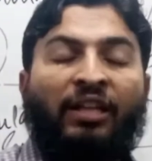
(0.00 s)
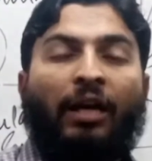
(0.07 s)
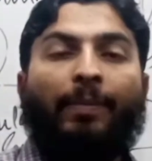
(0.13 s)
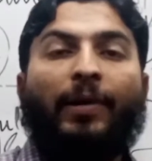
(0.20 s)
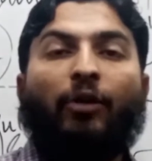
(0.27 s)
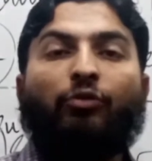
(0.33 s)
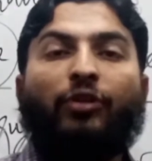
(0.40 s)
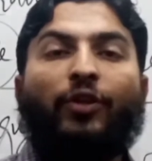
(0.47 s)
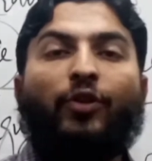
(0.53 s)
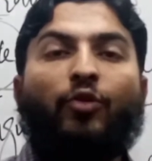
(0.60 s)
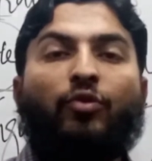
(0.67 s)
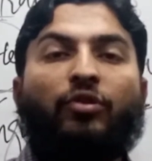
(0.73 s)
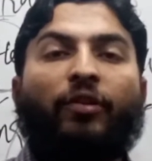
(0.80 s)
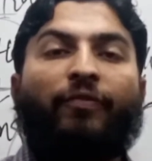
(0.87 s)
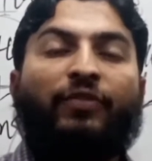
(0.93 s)
about the
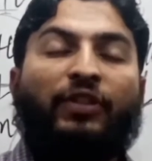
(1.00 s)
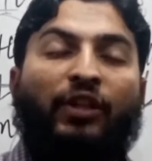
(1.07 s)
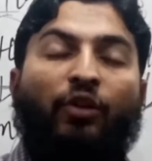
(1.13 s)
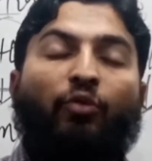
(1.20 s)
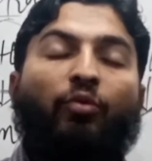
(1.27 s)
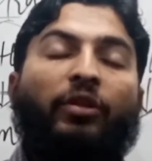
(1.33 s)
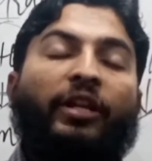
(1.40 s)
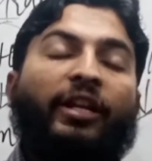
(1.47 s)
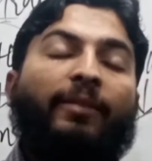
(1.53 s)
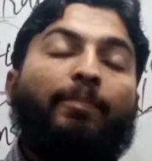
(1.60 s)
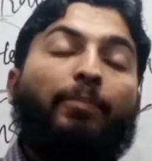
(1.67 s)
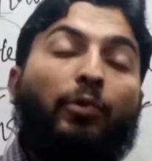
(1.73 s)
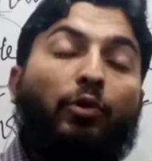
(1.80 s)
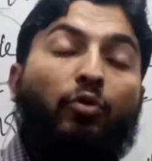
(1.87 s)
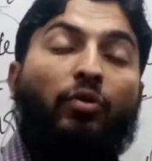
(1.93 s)
use of singular
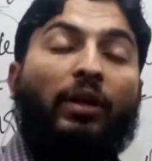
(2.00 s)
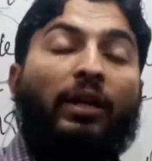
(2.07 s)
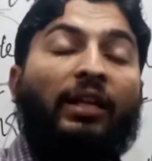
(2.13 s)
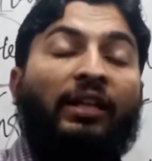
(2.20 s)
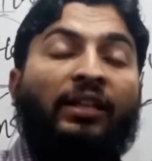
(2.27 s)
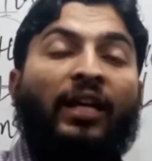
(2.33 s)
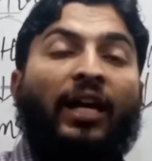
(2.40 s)
and plural,